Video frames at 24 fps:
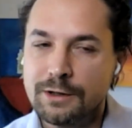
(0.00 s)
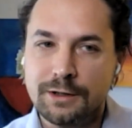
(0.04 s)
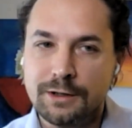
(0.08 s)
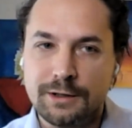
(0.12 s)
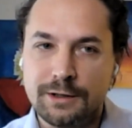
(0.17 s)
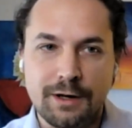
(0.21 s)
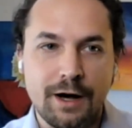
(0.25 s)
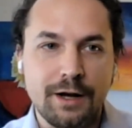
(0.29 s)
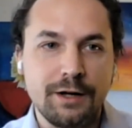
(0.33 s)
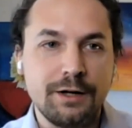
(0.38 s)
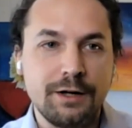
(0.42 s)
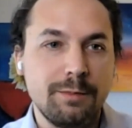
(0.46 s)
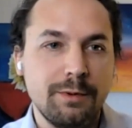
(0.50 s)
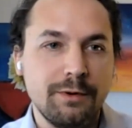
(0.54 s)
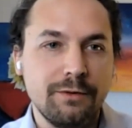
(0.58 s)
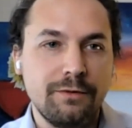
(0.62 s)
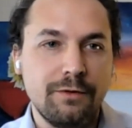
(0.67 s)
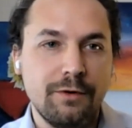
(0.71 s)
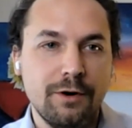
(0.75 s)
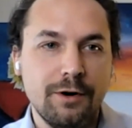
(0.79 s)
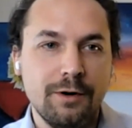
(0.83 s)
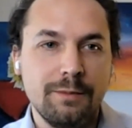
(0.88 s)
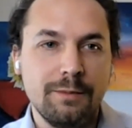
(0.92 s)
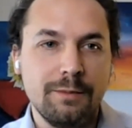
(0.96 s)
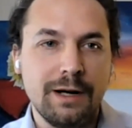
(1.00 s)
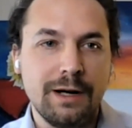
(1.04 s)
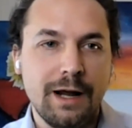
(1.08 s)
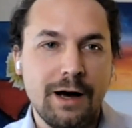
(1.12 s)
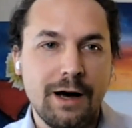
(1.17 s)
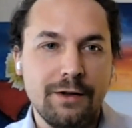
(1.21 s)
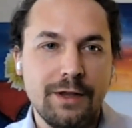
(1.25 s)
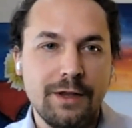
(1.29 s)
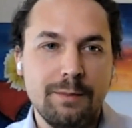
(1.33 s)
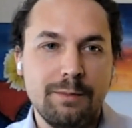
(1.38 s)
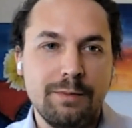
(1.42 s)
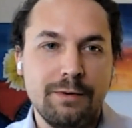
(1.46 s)
designed to perform and
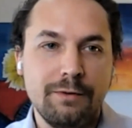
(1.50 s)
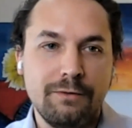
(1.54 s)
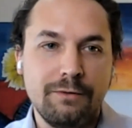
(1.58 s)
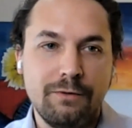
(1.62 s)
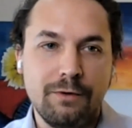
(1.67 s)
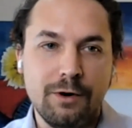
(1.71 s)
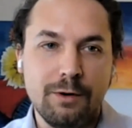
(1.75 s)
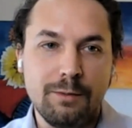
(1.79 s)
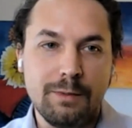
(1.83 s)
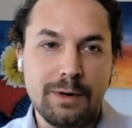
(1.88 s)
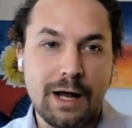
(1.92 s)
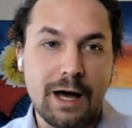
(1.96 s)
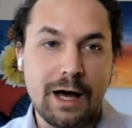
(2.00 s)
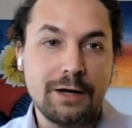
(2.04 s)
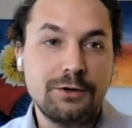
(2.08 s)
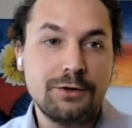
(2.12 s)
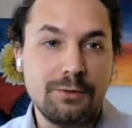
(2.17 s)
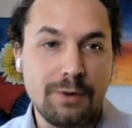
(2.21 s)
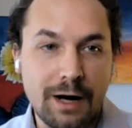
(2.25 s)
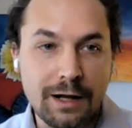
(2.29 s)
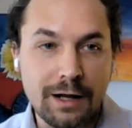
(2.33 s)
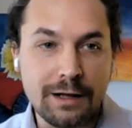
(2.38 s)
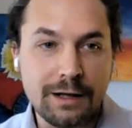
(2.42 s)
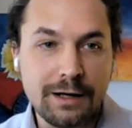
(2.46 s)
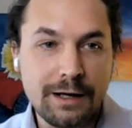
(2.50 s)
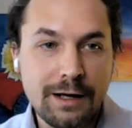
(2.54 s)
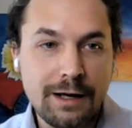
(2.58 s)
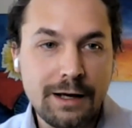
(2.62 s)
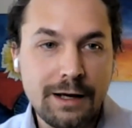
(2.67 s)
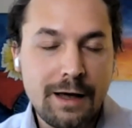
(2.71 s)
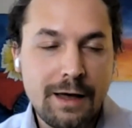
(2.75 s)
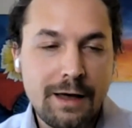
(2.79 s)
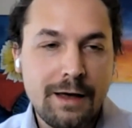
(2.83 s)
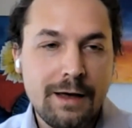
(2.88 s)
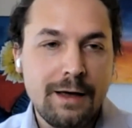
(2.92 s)
how they perform in actuality.